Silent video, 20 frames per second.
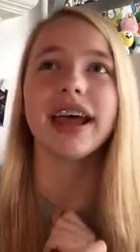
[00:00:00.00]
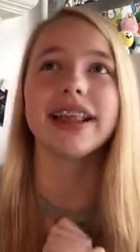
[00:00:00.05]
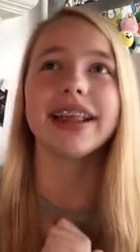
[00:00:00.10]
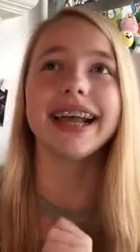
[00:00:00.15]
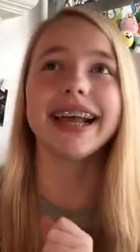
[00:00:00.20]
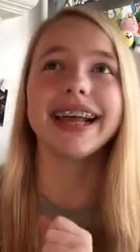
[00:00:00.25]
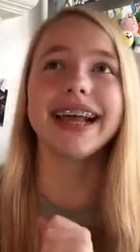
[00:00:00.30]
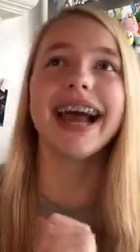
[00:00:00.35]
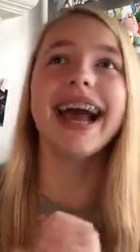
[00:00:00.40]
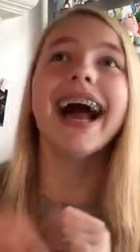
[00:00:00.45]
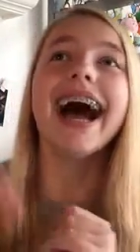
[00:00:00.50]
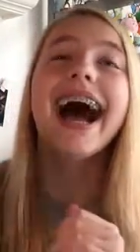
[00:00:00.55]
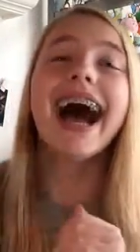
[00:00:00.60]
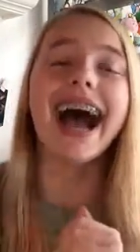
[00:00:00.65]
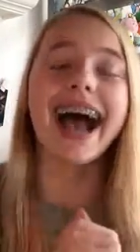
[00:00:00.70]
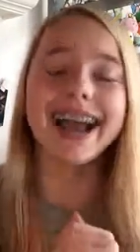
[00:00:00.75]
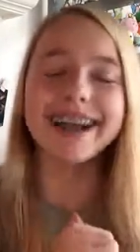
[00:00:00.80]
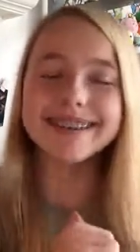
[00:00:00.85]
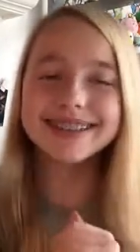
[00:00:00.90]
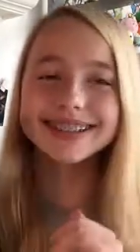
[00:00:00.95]
like,
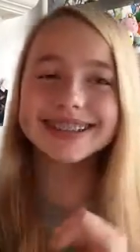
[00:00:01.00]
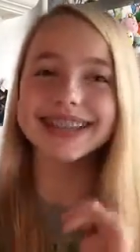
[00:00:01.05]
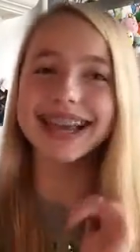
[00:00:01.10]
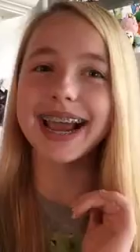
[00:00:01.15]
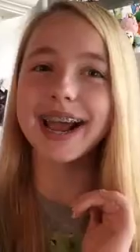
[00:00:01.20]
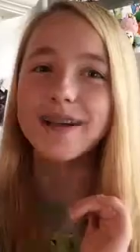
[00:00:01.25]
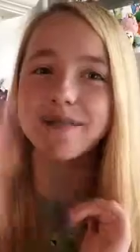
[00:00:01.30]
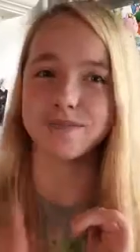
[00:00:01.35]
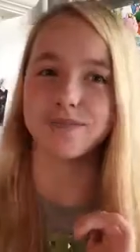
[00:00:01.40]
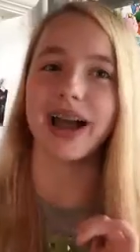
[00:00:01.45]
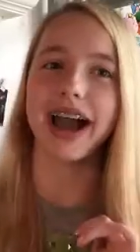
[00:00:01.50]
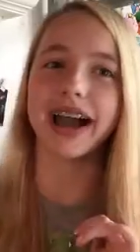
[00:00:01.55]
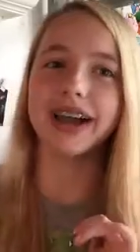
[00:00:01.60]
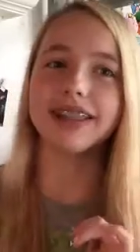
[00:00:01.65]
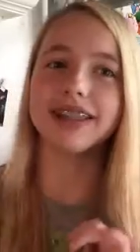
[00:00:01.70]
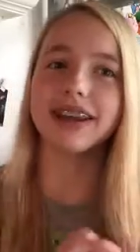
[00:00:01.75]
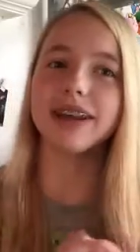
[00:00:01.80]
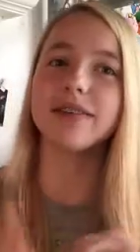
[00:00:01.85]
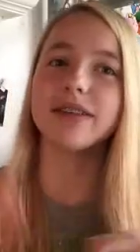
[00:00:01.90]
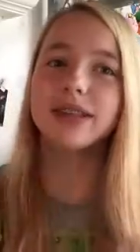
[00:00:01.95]
I was like
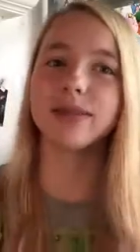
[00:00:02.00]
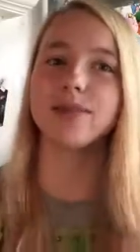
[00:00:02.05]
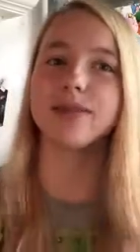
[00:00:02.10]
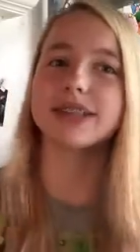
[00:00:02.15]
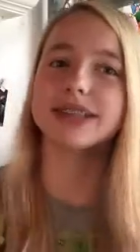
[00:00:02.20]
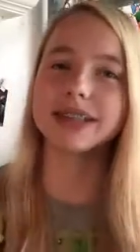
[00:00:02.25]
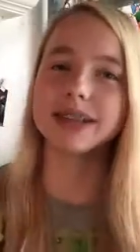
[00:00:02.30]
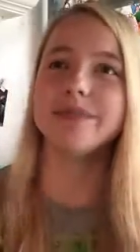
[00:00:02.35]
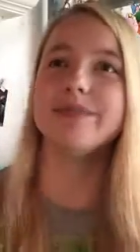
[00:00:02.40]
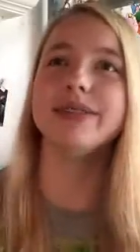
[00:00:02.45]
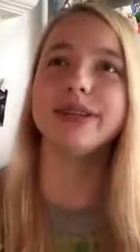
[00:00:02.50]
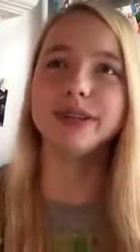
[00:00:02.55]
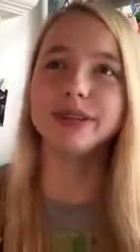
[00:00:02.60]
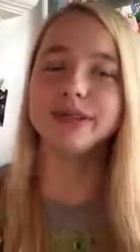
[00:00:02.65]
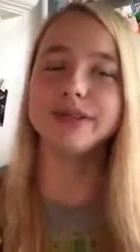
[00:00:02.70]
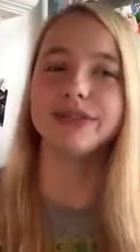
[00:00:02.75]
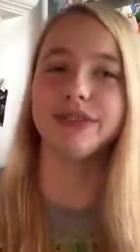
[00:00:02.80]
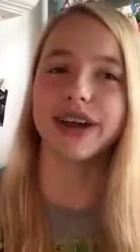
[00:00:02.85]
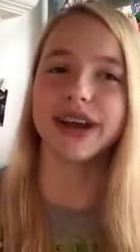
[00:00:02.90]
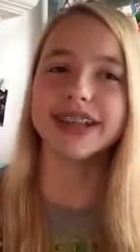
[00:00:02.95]
back there with some
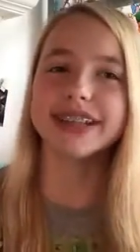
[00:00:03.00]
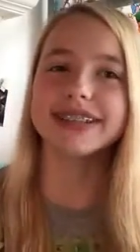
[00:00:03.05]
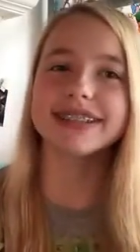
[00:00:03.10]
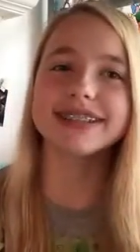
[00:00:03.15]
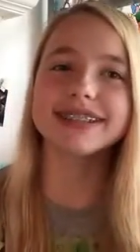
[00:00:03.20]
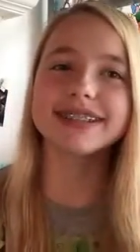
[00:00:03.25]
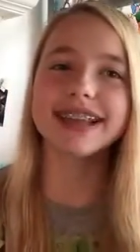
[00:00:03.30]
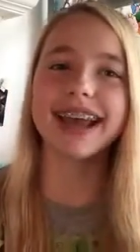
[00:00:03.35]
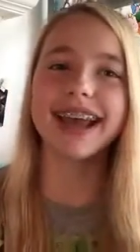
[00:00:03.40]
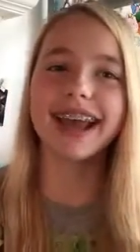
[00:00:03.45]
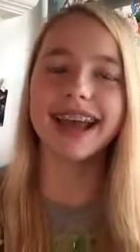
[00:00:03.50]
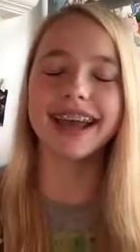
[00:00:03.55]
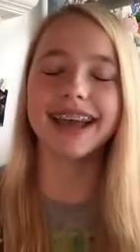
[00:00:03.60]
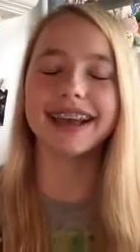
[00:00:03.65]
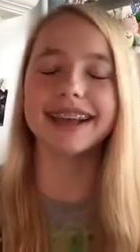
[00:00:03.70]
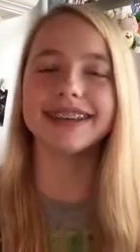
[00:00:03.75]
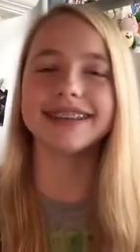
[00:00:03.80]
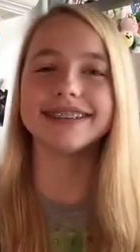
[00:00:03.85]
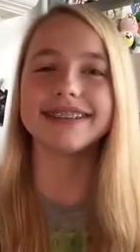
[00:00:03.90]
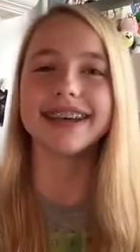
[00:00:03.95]
new friends
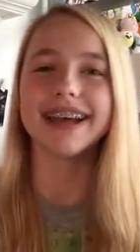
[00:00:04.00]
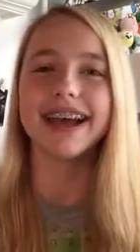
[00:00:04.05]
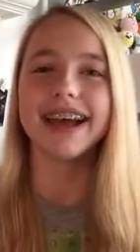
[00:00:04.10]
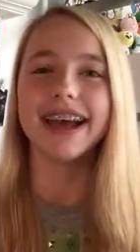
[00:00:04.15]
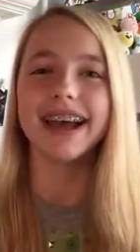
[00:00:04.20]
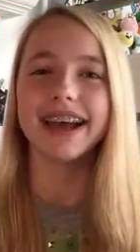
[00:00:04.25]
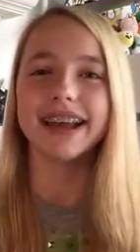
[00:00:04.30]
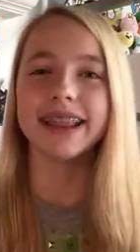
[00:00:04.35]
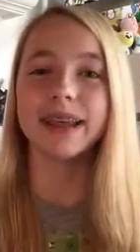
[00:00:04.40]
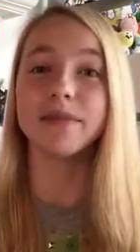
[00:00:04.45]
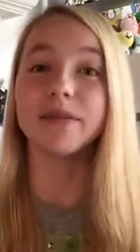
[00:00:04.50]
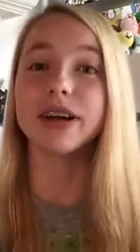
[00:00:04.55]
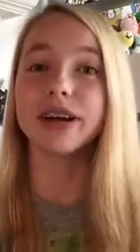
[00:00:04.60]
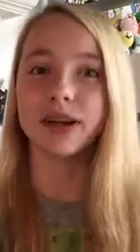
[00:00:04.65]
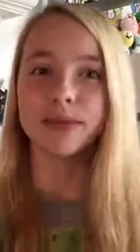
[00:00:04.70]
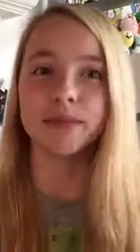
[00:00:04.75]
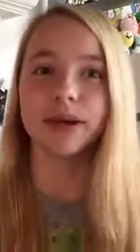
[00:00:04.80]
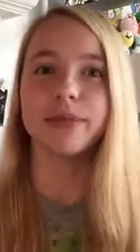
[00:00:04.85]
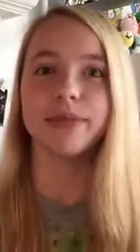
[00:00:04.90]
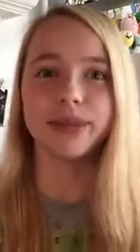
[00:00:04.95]
and that were
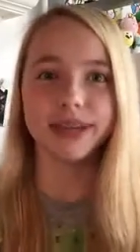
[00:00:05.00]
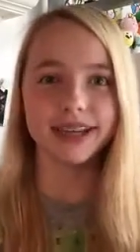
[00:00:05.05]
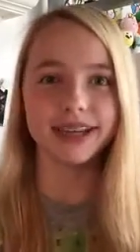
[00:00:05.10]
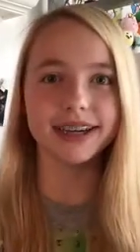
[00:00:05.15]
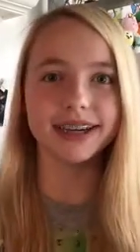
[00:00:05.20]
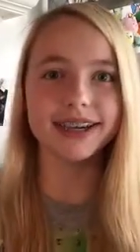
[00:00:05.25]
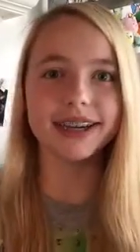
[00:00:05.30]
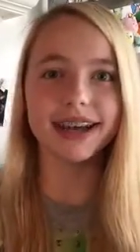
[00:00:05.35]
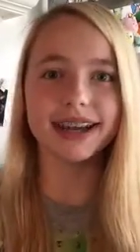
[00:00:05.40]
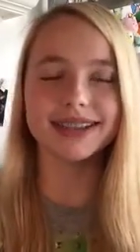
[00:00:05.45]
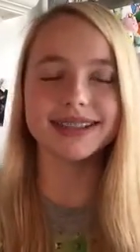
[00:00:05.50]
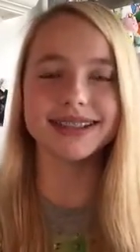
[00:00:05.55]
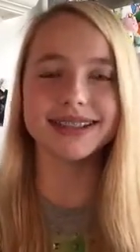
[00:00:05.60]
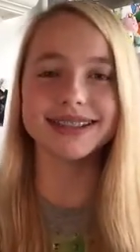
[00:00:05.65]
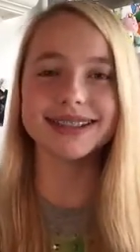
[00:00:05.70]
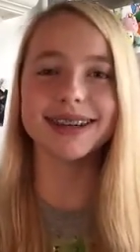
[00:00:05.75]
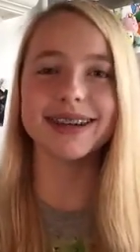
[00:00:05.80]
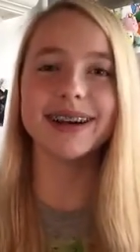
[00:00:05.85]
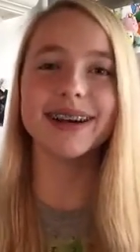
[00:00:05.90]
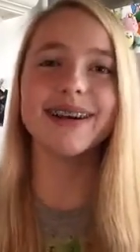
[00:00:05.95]
in my P E class
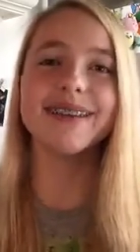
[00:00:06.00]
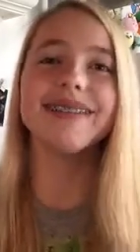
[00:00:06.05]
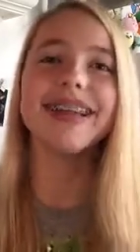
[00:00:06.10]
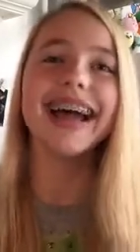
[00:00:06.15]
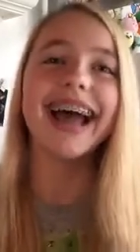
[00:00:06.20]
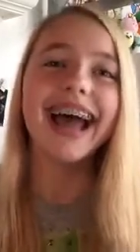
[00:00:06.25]
this year,